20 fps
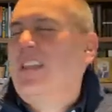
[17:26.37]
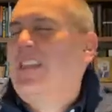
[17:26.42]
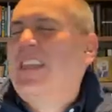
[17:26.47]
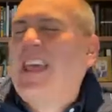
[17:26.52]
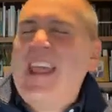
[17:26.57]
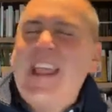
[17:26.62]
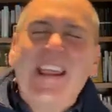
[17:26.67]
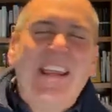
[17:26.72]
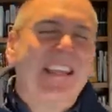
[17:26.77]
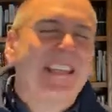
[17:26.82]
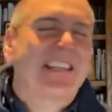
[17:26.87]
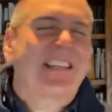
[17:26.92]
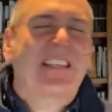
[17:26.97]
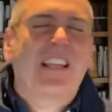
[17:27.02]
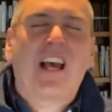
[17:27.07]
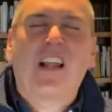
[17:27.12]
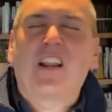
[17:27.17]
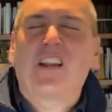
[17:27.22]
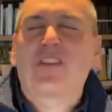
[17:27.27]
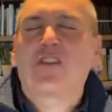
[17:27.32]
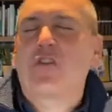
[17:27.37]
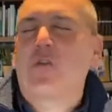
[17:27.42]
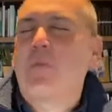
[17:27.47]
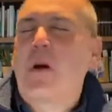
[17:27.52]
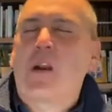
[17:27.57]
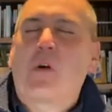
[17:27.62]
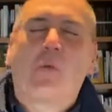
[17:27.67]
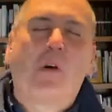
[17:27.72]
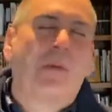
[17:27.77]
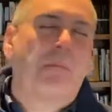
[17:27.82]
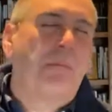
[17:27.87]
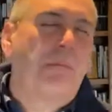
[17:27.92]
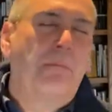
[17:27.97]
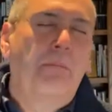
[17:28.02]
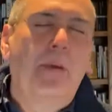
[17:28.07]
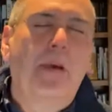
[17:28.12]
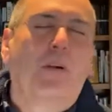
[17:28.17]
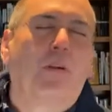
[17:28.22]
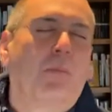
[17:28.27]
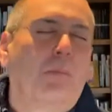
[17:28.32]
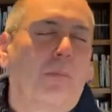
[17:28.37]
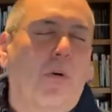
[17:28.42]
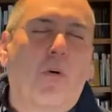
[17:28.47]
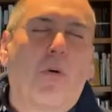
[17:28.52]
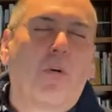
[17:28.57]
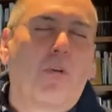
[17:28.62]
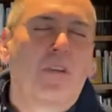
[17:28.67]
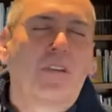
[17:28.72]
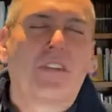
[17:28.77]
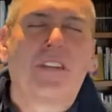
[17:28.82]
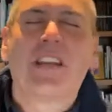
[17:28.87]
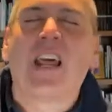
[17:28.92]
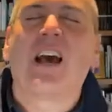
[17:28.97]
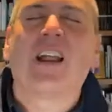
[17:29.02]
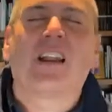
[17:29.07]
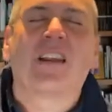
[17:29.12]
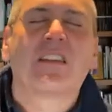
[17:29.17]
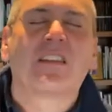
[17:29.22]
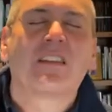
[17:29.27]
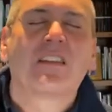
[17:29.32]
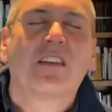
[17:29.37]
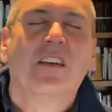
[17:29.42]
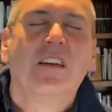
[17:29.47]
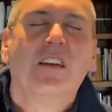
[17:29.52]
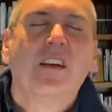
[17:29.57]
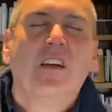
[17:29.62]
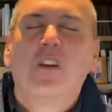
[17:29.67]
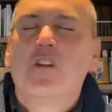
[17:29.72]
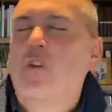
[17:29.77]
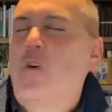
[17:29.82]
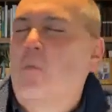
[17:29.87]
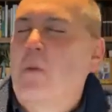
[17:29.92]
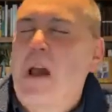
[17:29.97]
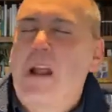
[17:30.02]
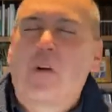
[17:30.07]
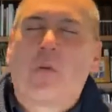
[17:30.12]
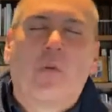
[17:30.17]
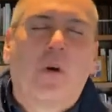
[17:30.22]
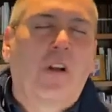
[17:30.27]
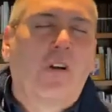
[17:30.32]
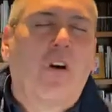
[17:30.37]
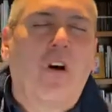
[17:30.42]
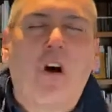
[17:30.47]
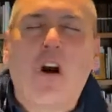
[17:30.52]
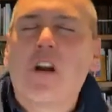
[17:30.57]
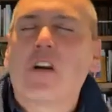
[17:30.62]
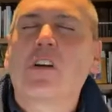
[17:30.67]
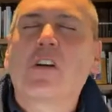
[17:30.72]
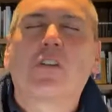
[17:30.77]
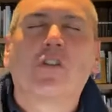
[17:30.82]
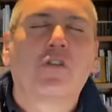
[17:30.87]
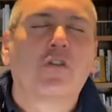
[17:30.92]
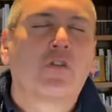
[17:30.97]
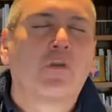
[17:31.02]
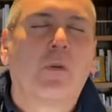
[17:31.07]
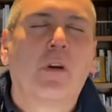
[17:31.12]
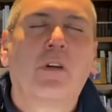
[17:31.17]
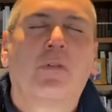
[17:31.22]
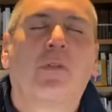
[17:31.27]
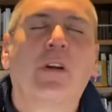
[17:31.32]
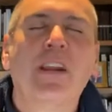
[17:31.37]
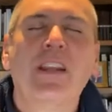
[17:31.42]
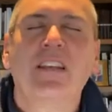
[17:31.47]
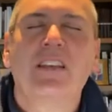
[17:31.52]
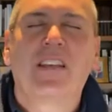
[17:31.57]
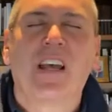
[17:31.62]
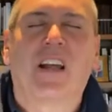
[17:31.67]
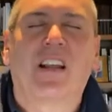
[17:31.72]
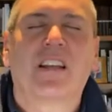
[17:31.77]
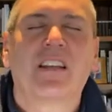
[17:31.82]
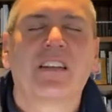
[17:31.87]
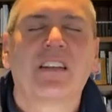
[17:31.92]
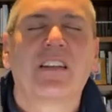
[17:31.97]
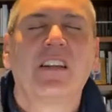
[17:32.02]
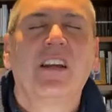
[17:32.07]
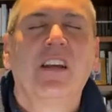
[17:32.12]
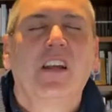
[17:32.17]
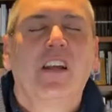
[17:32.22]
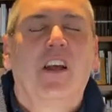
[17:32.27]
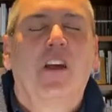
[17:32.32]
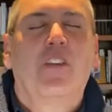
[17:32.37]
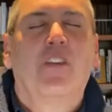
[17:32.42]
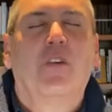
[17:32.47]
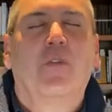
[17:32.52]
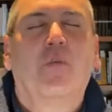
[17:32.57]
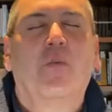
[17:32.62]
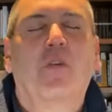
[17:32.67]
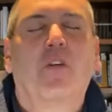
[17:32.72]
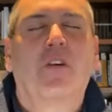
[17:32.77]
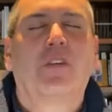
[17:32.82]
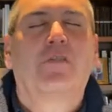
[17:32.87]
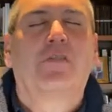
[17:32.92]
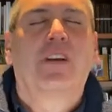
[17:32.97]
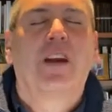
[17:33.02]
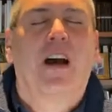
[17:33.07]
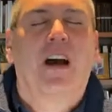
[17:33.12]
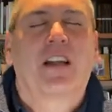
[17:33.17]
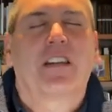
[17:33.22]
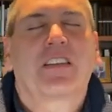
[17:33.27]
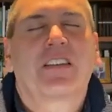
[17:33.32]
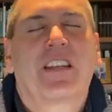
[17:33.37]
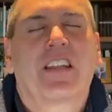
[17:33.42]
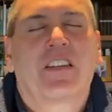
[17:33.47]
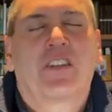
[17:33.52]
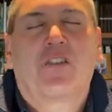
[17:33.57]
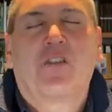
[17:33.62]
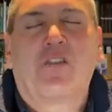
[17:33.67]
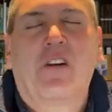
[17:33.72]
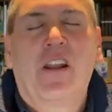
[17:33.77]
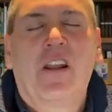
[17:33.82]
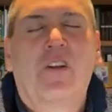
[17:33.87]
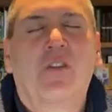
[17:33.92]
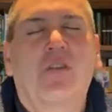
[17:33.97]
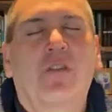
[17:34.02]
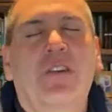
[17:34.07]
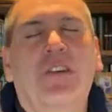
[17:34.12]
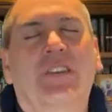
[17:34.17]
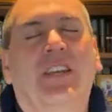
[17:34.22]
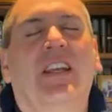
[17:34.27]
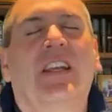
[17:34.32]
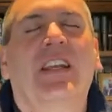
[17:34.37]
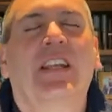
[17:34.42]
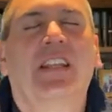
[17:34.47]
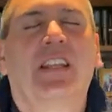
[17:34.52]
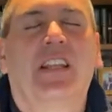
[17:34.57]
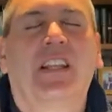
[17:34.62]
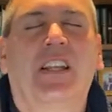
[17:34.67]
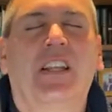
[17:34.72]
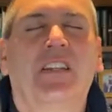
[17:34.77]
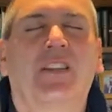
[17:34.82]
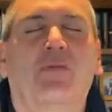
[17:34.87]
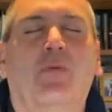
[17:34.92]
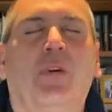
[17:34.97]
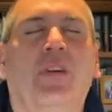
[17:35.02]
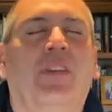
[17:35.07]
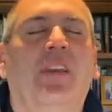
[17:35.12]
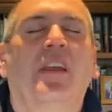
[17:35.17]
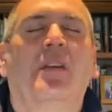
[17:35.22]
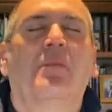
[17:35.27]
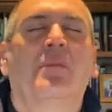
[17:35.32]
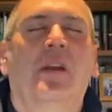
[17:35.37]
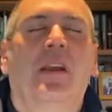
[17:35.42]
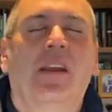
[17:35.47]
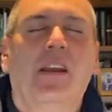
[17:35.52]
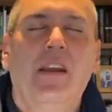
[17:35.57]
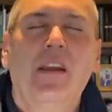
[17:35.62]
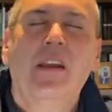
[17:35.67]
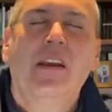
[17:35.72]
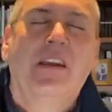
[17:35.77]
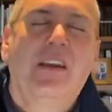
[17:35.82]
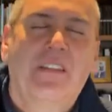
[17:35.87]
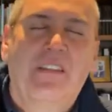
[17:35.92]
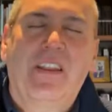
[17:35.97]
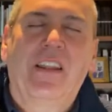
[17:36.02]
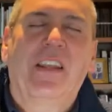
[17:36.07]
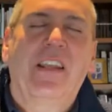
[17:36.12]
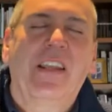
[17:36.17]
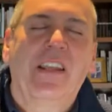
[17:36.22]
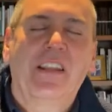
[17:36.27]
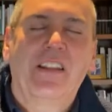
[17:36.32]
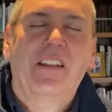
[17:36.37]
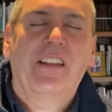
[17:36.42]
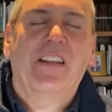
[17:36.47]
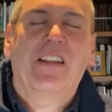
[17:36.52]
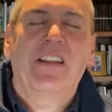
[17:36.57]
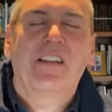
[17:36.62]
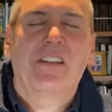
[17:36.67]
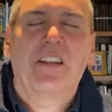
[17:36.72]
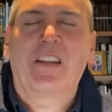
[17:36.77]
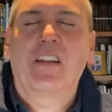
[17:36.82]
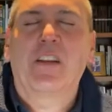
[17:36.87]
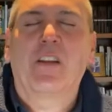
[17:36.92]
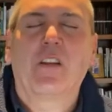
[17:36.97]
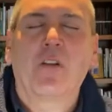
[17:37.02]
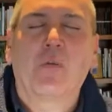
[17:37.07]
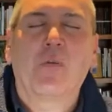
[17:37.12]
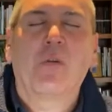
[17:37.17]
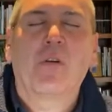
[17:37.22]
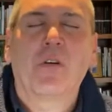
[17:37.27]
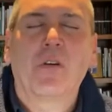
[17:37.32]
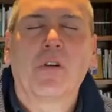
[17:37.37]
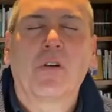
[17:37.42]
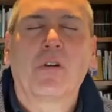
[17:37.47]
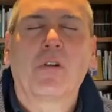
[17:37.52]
things tell us, no matter what billboards tell us, no matter what articles we read tell us, the Word of God says, greater is He that is within me than he that is into the world,